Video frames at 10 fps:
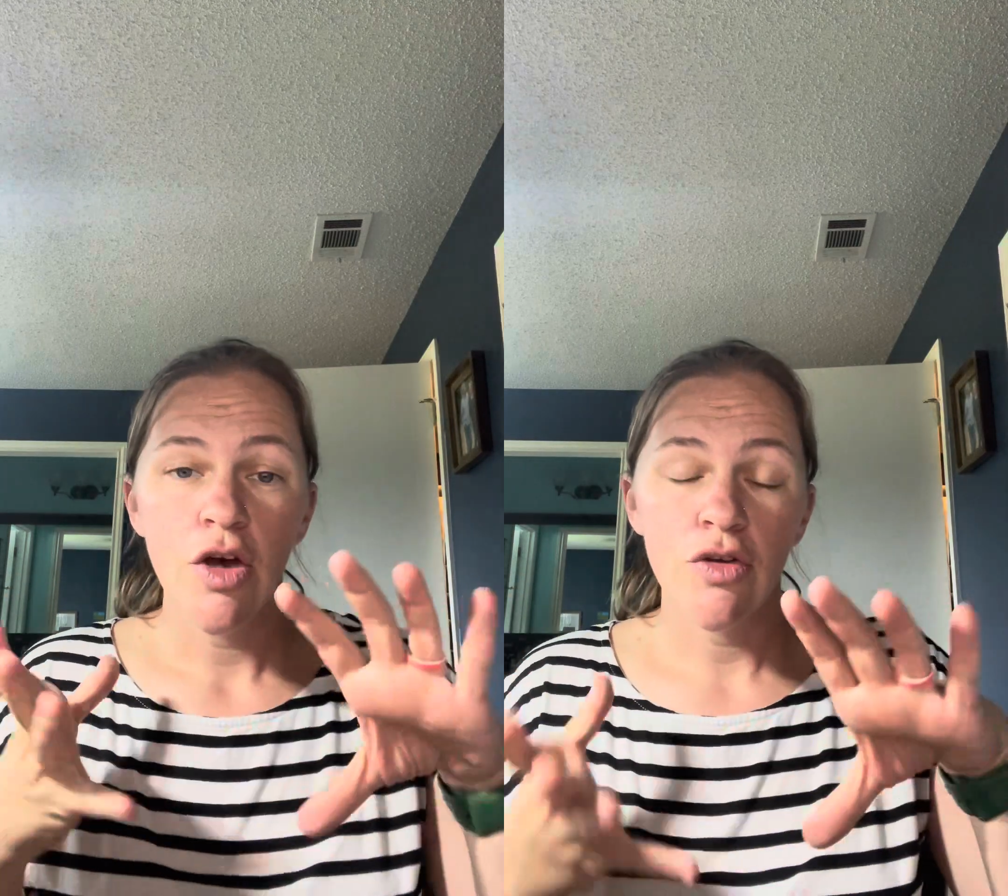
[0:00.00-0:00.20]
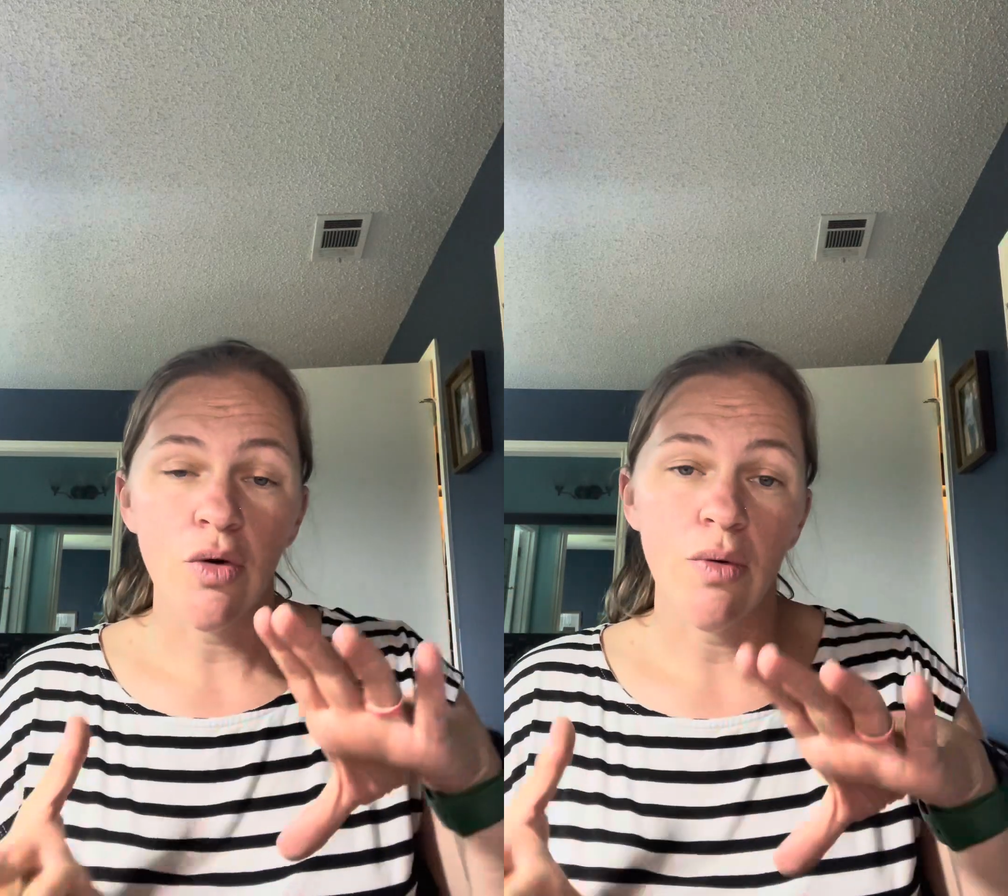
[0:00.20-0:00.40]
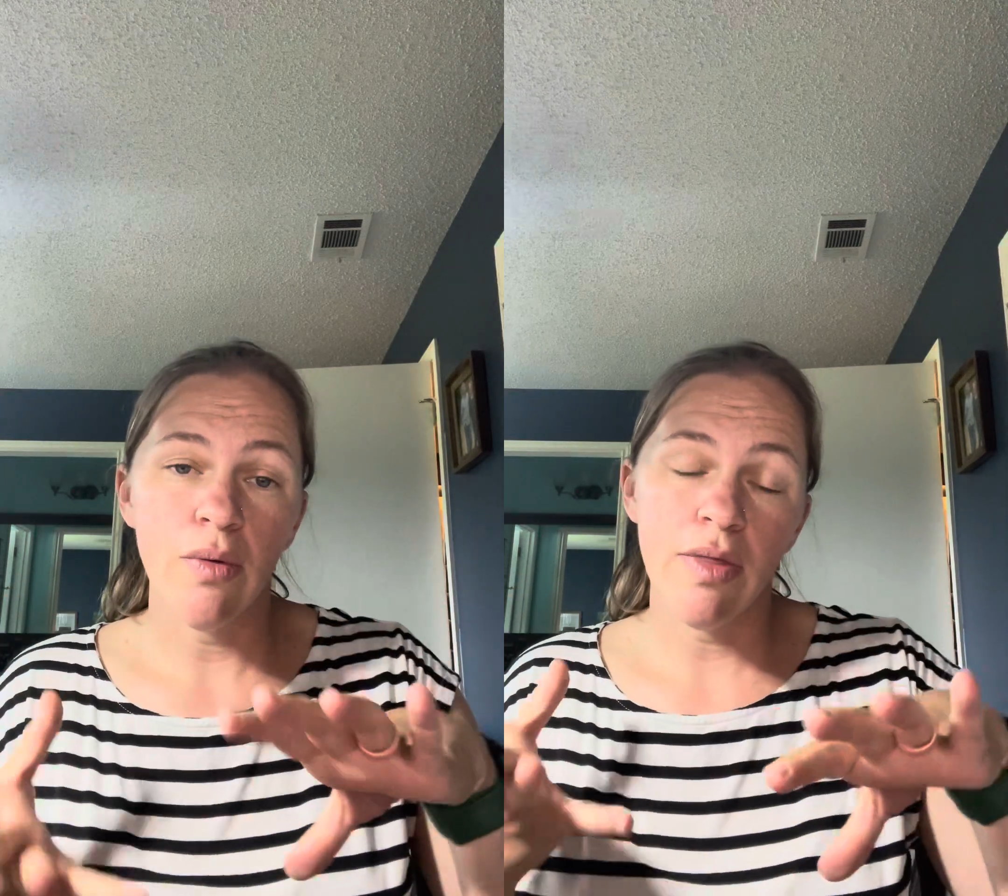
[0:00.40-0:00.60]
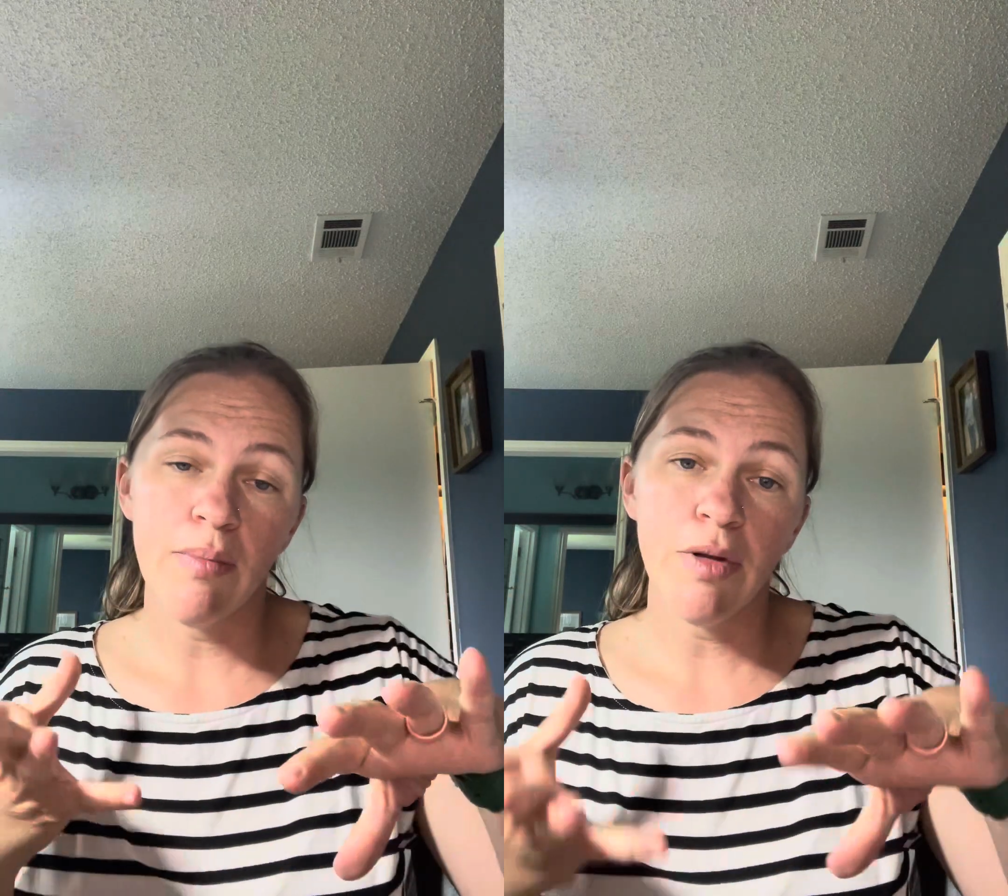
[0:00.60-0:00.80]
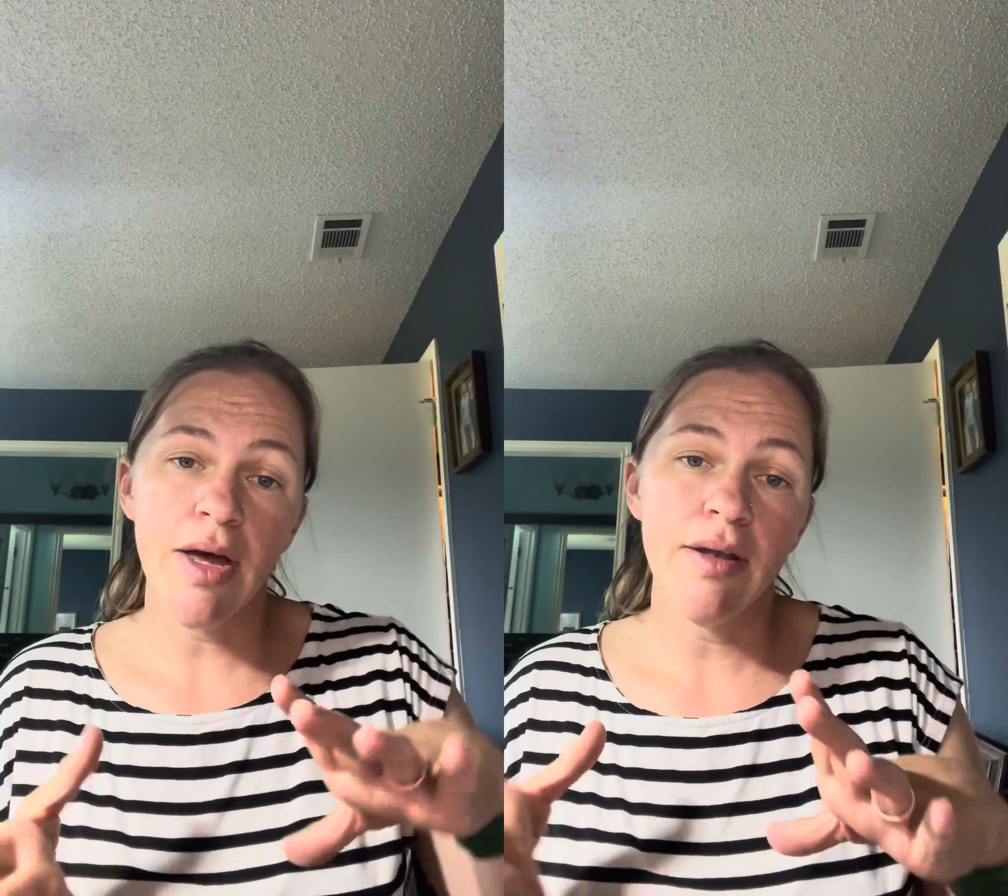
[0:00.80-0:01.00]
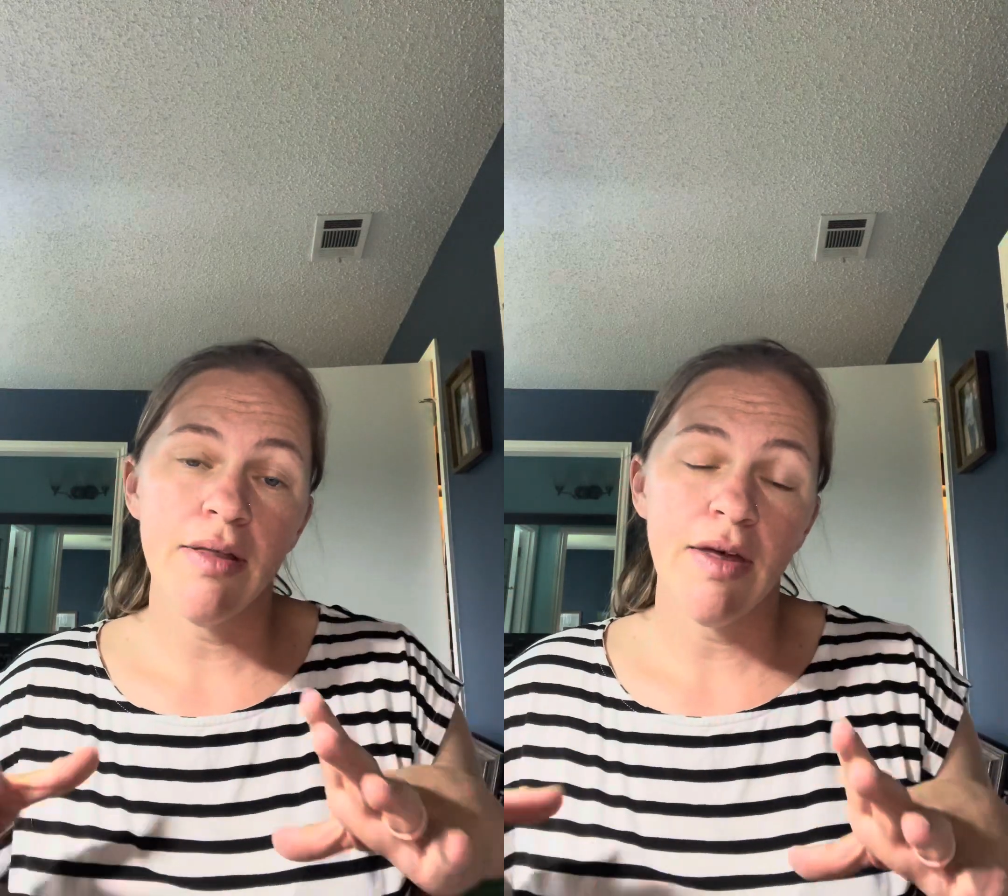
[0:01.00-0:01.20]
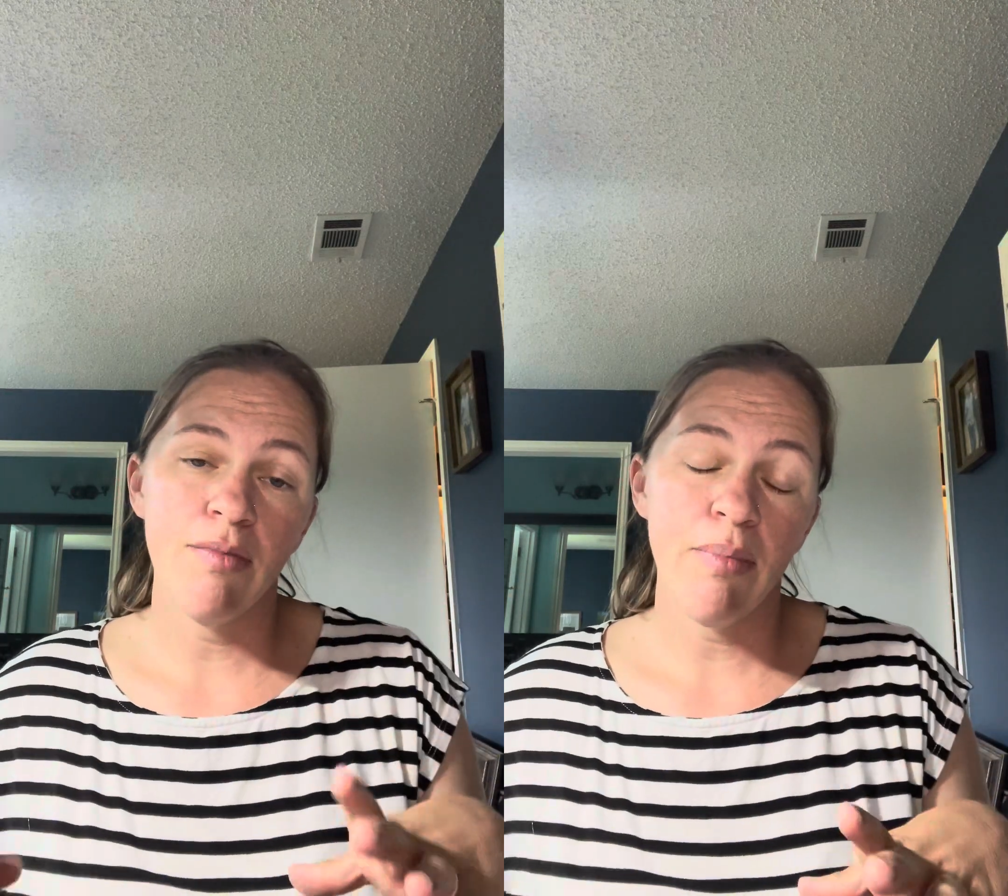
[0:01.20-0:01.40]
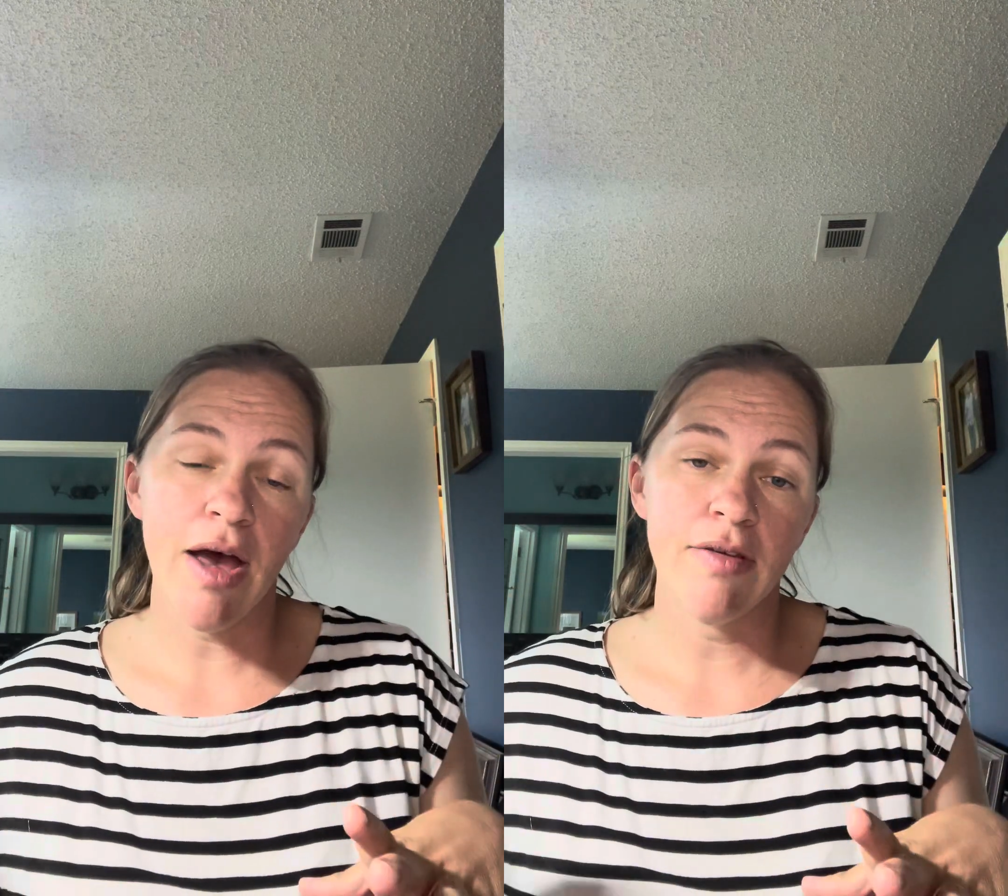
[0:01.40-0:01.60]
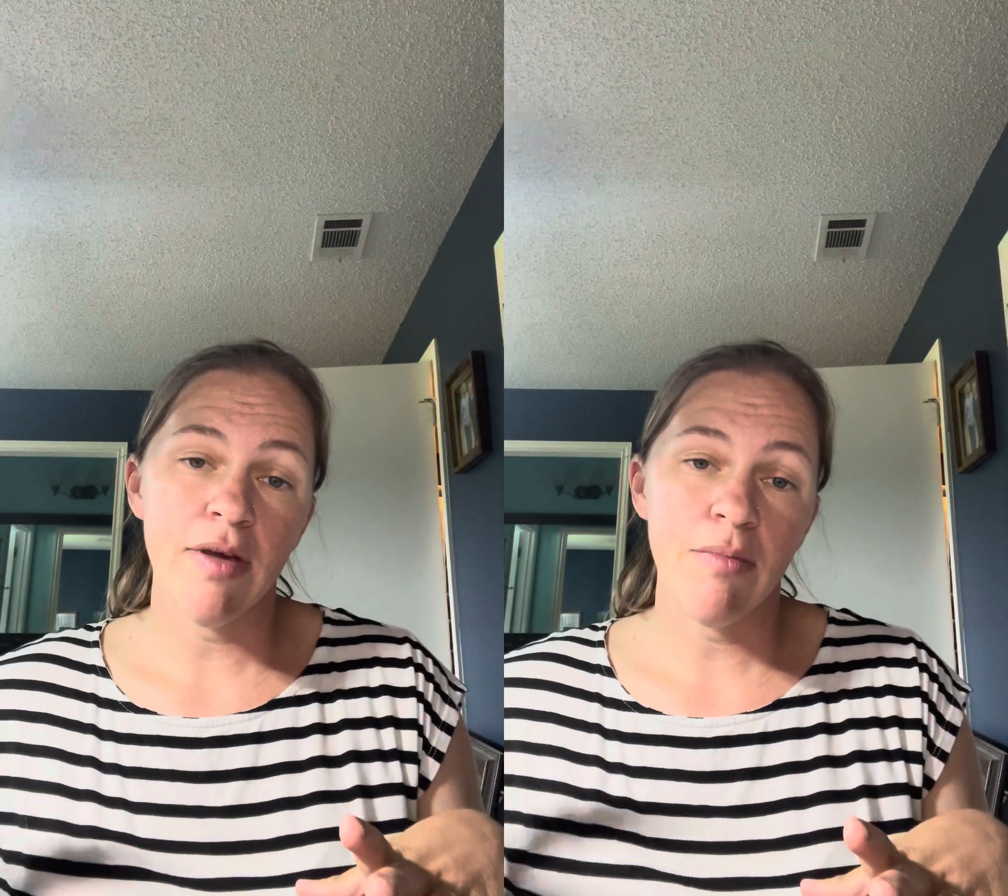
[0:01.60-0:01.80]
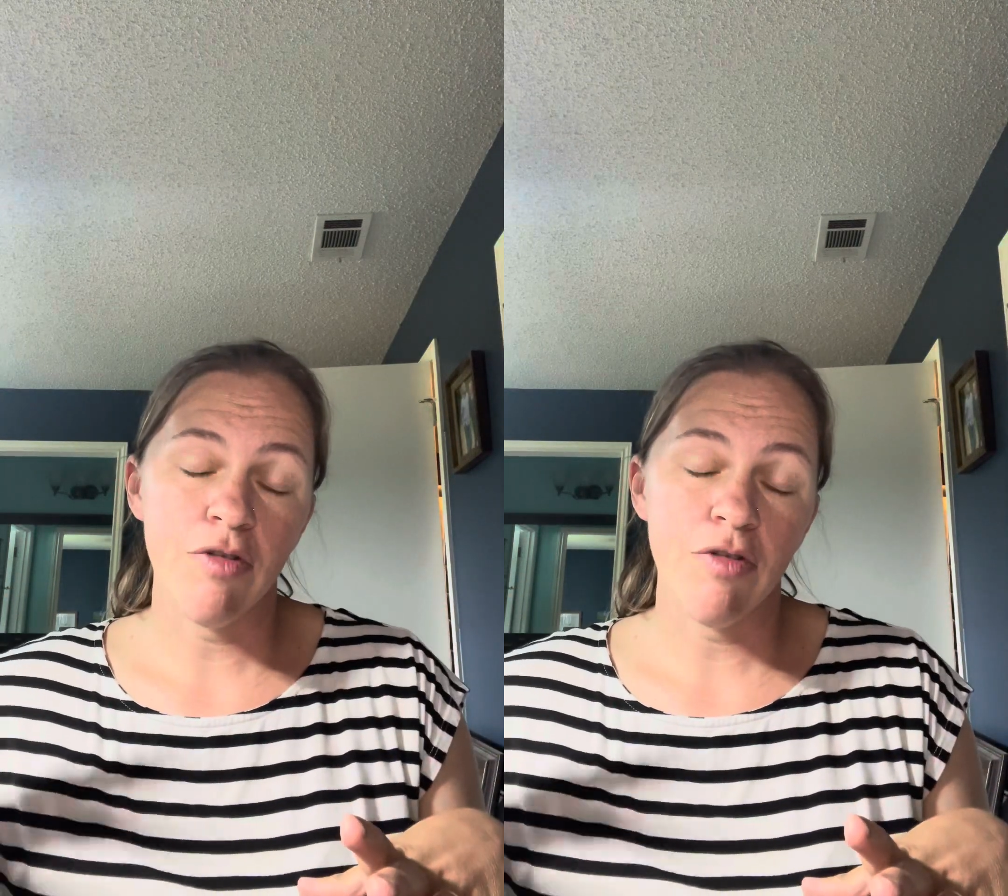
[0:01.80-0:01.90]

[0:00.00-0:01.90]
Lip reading: So the blood that backs up